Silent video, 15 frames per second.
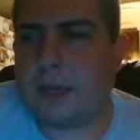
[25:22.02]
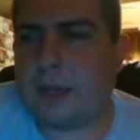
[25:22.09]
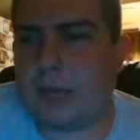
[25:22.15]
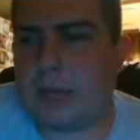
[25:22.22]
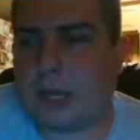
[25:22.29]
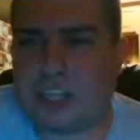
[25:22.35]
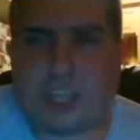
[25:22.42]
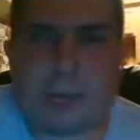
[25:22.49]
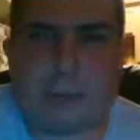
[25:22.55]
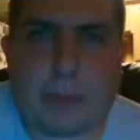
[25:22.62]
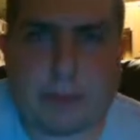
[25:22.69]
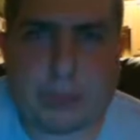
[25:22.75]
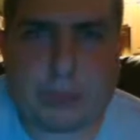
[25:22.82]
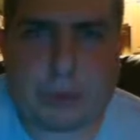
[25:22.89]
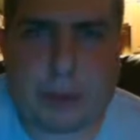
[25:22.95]
like
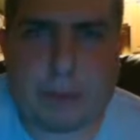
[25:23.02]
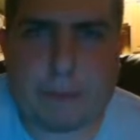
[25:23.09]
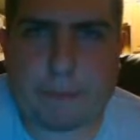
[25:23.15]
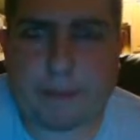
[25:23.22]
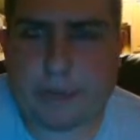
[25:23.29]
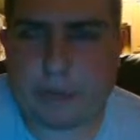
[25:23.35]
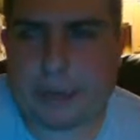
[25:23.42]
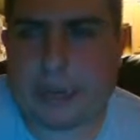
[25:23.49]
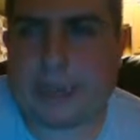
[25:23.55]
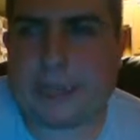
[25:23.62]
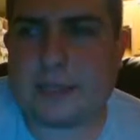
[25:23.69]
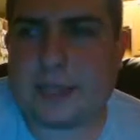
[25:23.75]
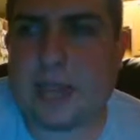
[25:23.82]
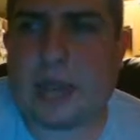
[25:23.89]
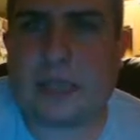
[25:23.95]
jumbo shrimp, or I guess
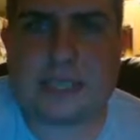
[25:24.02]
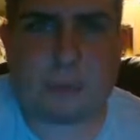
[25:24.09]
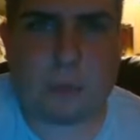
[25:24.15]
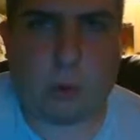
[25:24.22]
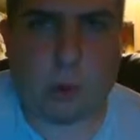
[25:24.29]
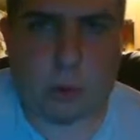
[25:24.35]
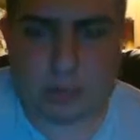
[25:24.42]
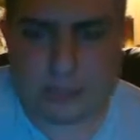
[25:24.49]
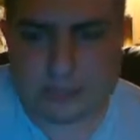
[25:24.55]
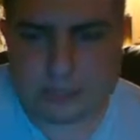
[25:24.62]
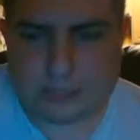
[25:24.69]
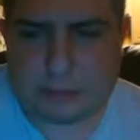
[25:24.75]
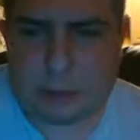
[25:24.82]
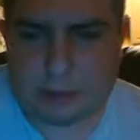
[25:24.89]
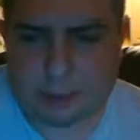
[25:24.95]
an oxymoron is
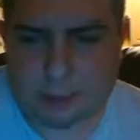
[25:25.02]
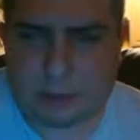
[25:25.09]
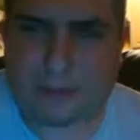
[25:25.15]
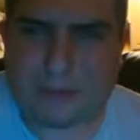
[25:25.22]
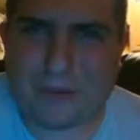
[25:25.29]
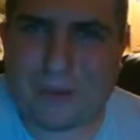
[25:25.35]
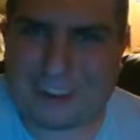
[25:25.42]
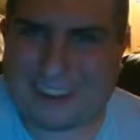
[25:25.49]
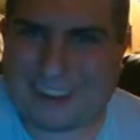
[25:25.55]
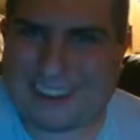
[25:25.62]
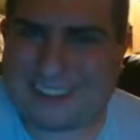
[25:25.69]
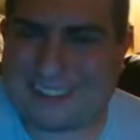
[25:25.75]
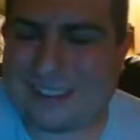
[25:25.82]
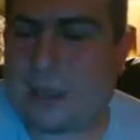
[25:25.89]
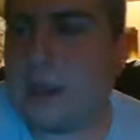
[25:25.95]
the better word for
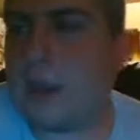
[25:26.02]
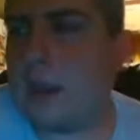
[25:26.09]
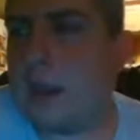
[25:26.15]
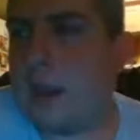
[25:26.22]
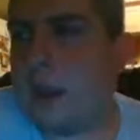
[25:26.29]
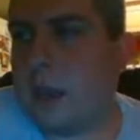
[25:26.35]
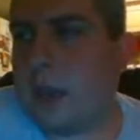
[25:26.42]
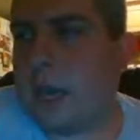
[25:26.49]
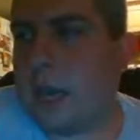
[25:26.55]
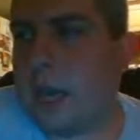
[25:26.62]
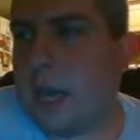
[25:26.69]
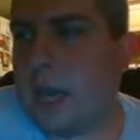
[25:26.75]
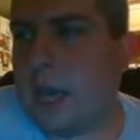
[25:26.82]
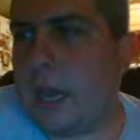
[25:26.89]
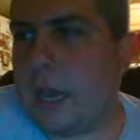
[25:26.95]

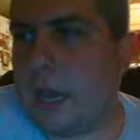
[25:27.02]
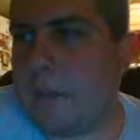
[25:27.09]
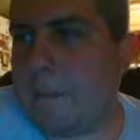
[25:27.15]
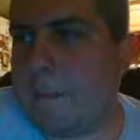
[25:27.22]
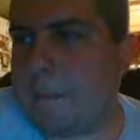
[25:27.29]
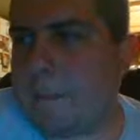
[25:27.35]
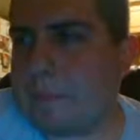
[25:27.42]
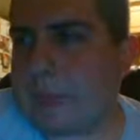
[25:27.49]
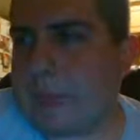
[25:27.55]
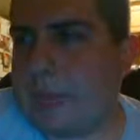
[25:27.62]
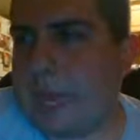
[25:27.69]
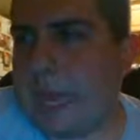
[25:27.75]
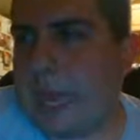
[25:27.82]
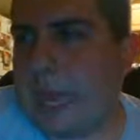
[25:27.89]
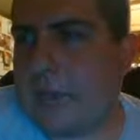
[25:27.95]
it. Um,
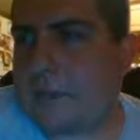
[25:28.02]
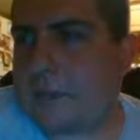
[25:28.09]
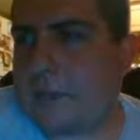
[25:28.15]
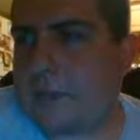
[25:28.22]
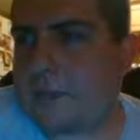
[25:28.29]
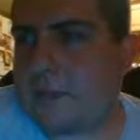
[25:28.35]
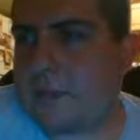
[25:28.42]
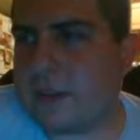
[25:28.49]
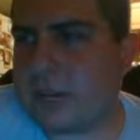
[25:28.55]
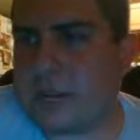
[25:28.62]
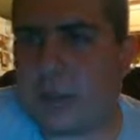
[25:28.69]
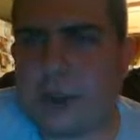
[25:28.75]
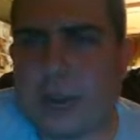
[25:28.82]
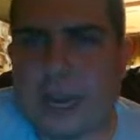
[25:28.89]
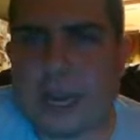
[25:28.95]
yeah, in terms of like a
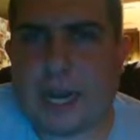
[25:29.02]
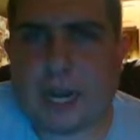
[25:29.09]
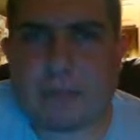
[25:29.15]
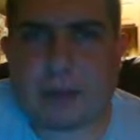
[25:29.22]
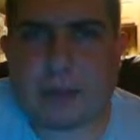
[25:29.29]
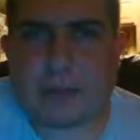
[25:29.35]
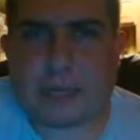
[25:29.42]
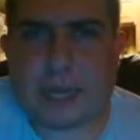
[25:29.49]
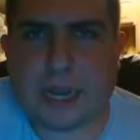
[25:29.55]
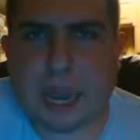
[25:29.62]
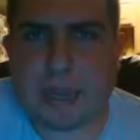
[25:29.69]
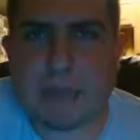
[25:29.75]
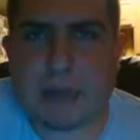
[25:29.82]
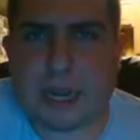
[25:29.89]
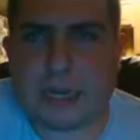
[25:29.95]
grade, I'd probably say an
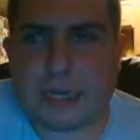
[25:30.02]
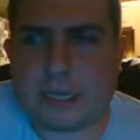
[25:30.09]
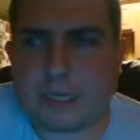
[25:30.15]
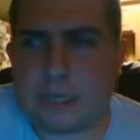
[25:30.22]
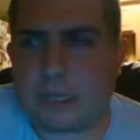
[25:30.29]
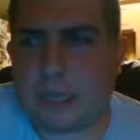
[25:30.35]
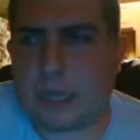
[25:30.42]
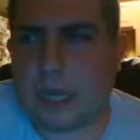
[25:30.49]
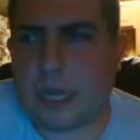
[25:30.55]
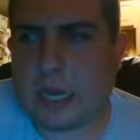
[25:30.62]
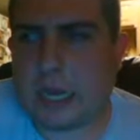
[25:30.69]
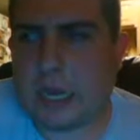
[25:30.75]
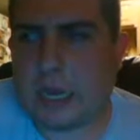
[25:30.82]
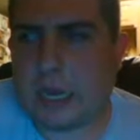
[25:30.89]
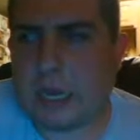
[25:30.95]
A minus.
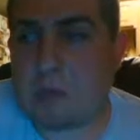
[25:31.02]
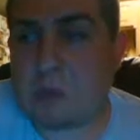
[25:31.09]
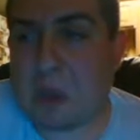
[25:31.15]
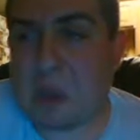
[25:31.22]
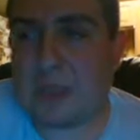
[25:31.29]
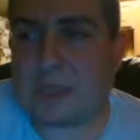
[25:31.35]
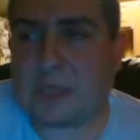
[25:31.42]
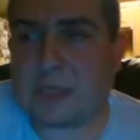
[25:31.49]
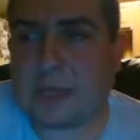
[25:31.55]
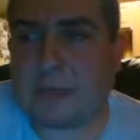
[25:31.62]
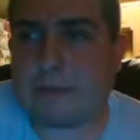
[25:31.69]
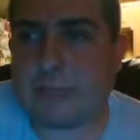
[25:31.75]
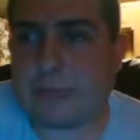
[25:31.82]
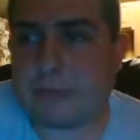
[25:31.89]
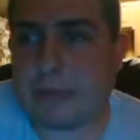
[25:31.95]
Uh, honestly, I
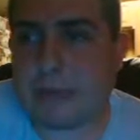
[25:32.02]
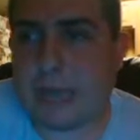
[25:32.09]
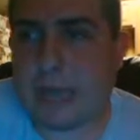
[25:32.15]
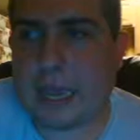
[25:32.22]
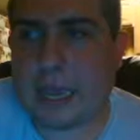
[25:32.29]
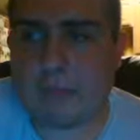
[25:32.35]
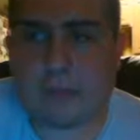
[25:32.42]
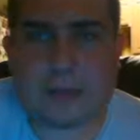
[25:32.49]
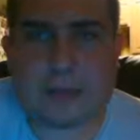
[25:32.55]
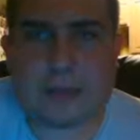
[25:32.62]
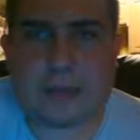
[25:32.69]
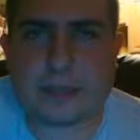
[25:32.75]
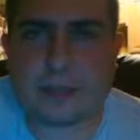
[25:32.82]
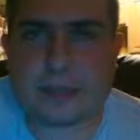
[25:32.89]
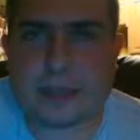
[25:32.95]
am thinking about an A, but it's
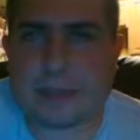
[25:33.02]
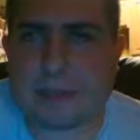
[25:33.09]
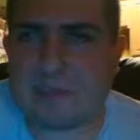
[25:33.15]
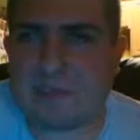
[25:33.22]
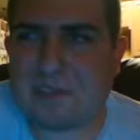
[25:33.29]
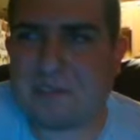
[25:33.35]
just like,